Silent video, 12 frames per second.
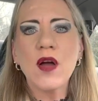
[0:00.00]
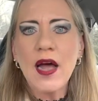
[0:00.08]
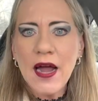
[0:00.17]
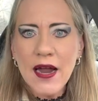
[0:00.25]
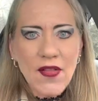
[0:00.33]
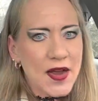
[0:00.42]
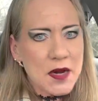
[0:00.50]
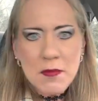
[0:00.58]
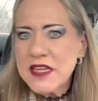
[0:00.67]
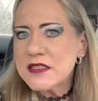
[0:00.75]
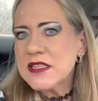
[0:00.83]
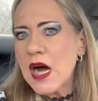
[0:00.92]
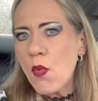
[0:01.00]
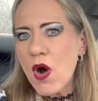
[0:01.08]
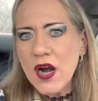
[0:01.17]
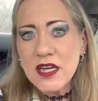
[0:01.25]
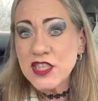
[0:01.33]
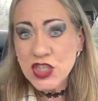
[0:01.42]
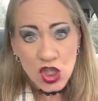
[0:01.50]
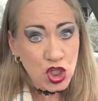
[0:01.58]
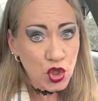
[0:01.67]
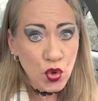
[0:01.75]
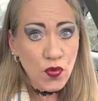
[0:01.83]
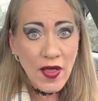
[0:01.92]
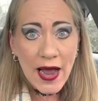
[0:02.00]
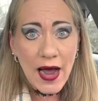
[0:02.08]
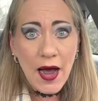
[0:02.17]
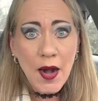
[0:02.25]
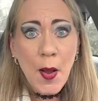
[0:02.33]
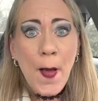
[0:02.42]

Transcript: Okay? The enemy does not want us to do that.